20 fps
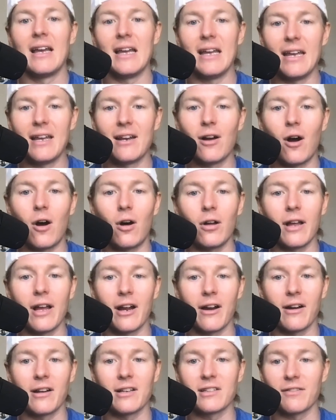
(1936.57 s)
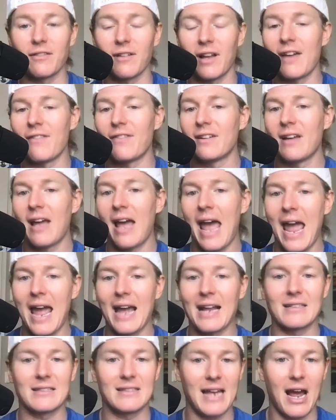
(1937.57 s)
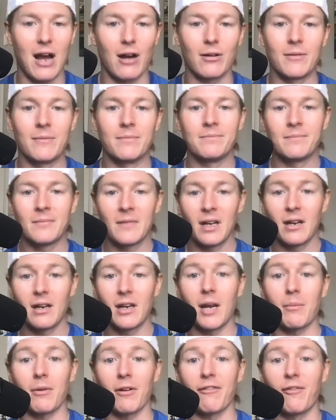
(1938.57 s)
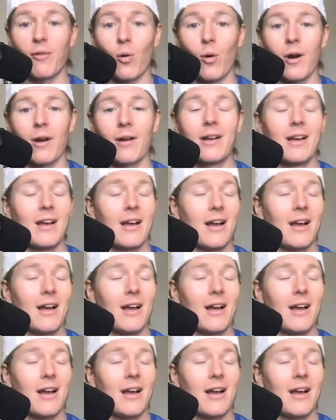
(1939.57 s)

in all areas of life, hands down. Number 4,